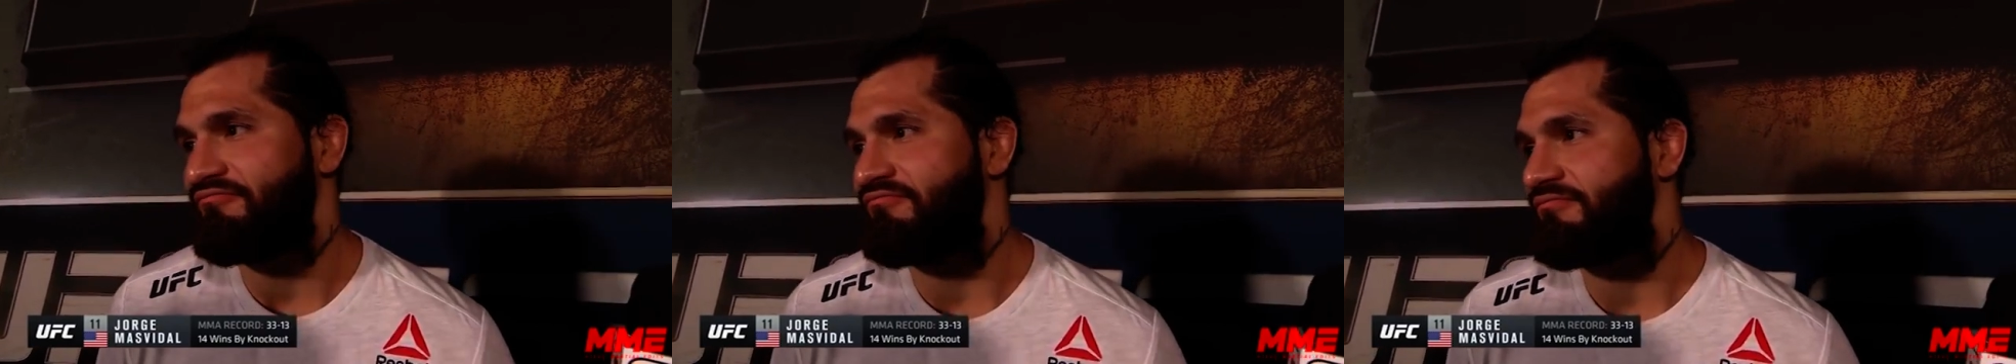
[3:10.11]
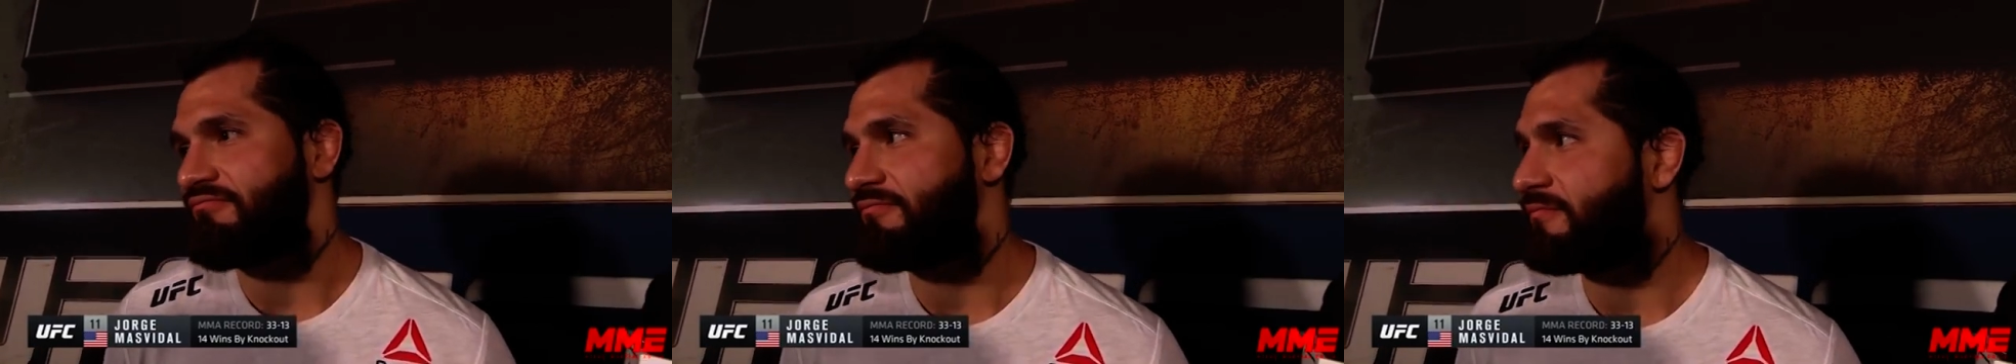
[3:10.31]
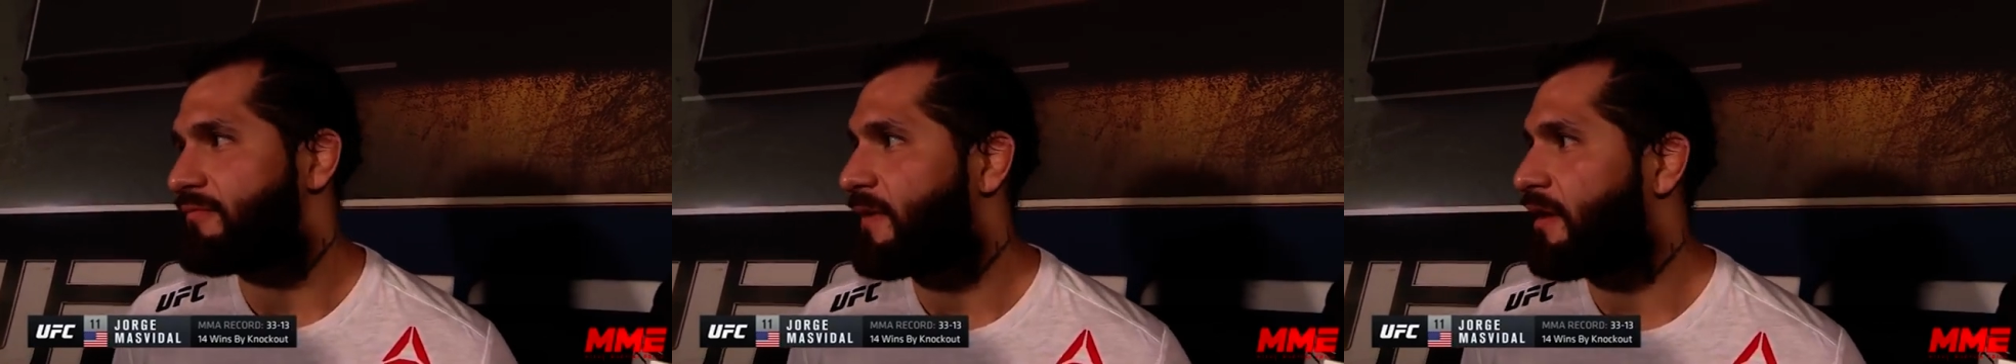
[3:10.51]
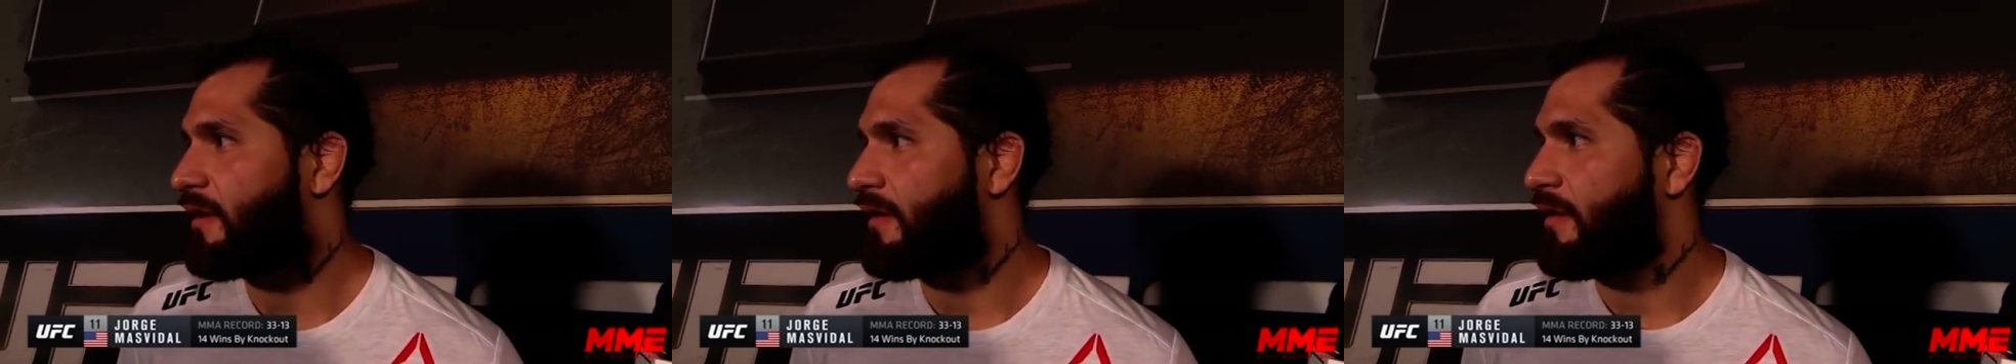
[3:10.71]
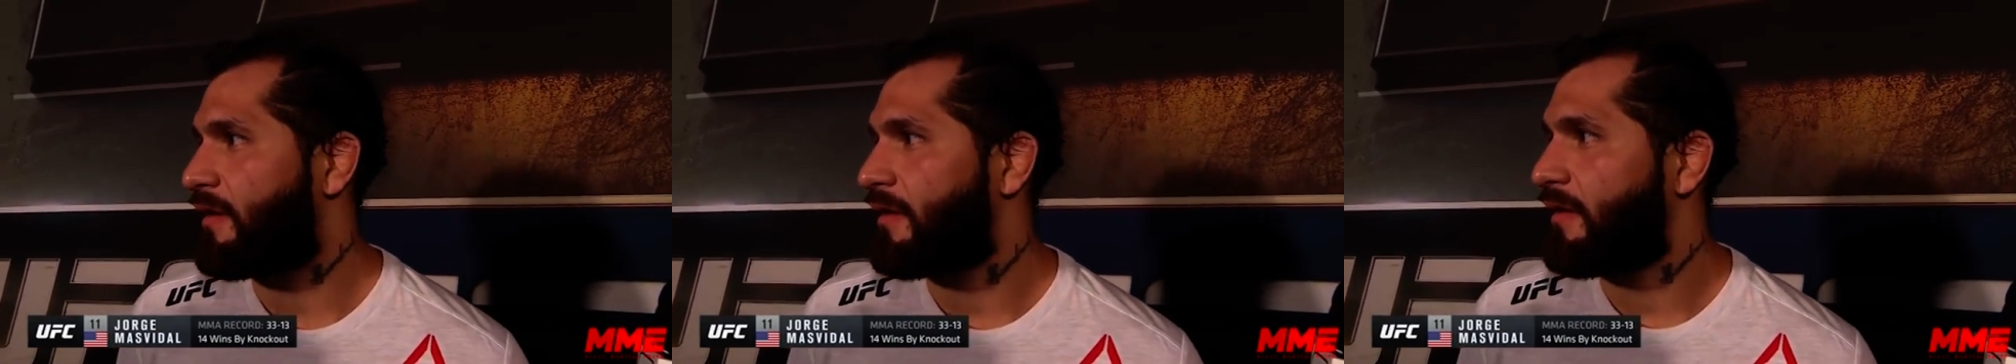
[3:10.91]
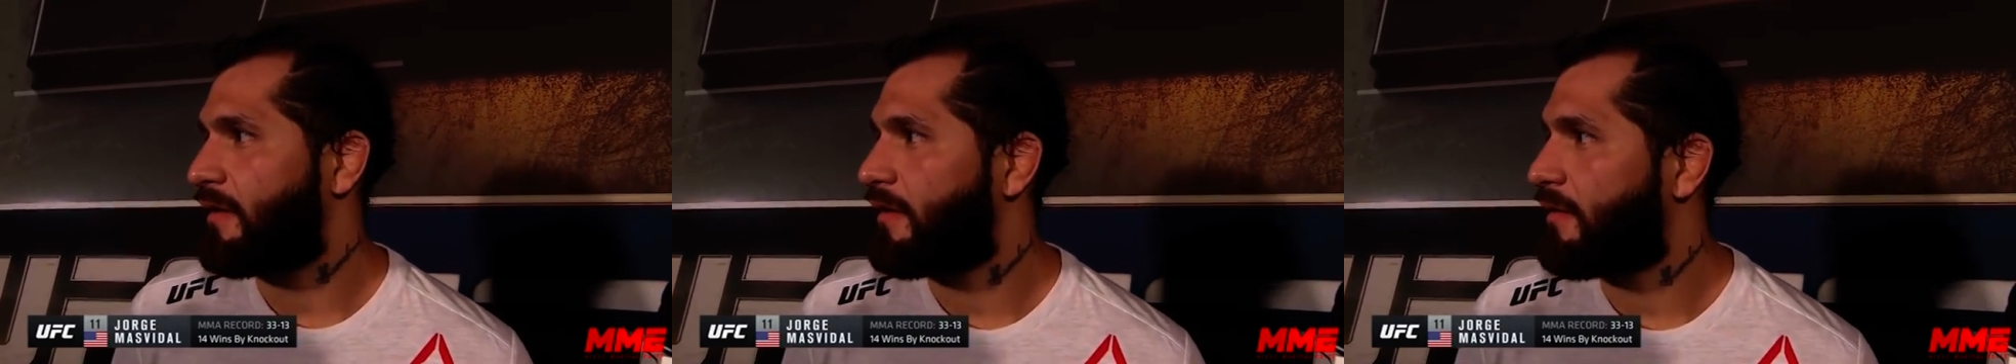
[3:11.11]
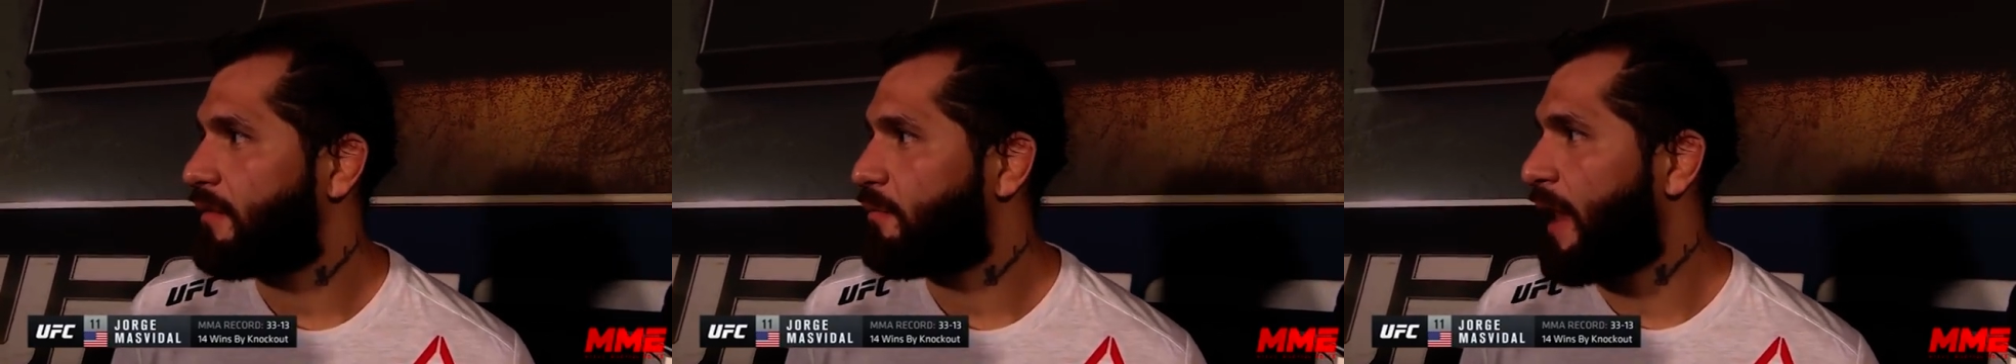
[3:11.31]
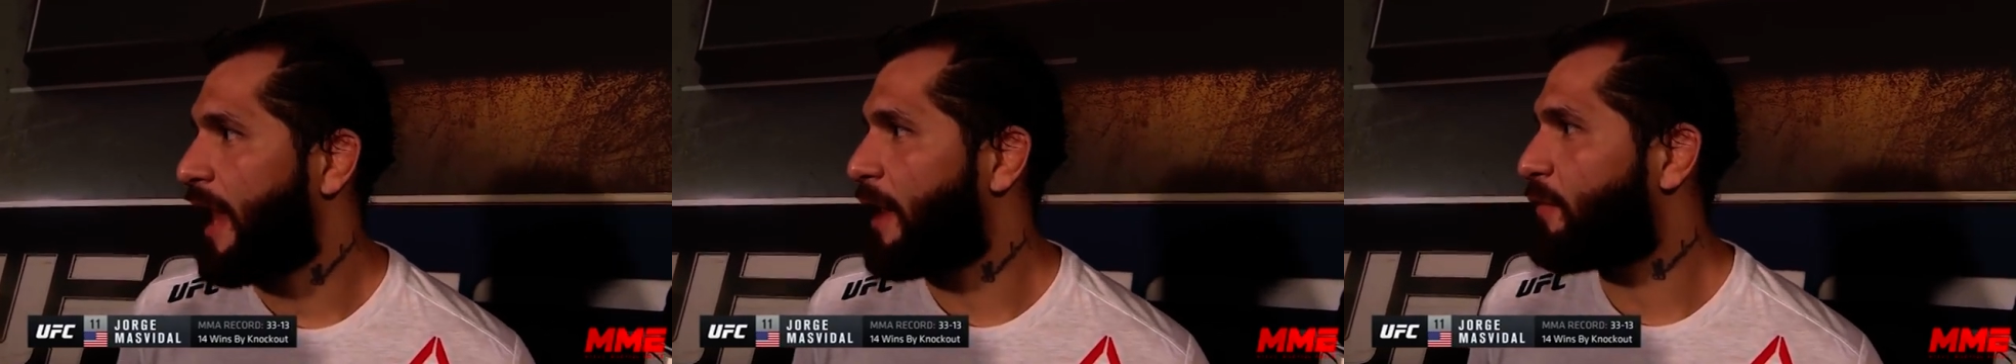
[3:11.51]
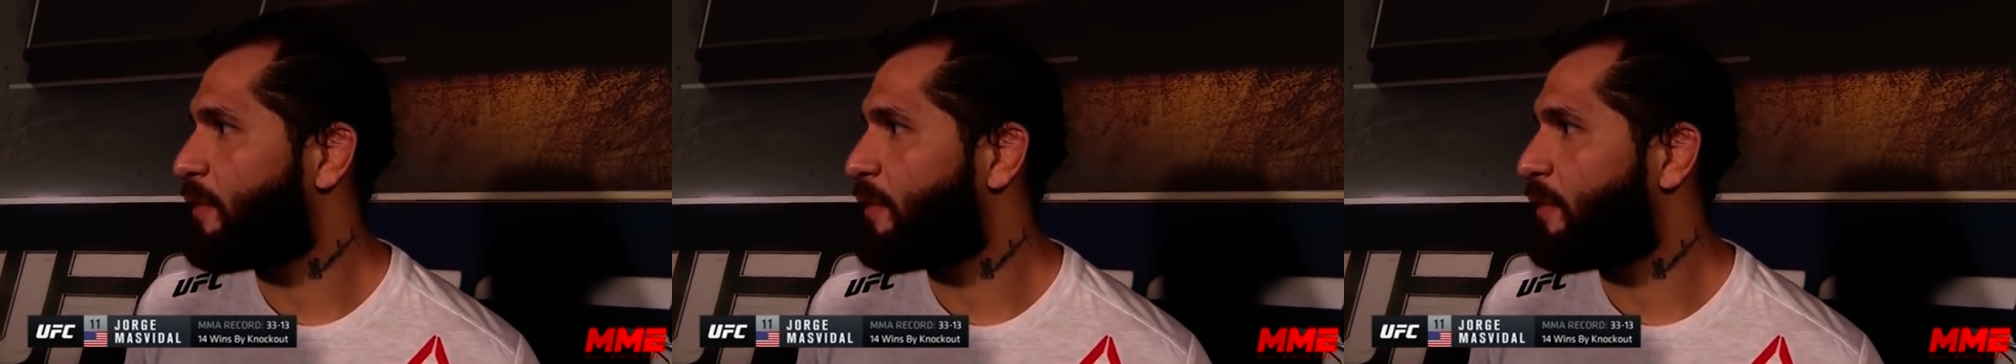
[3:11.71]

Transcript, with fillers: do that to Gamebred.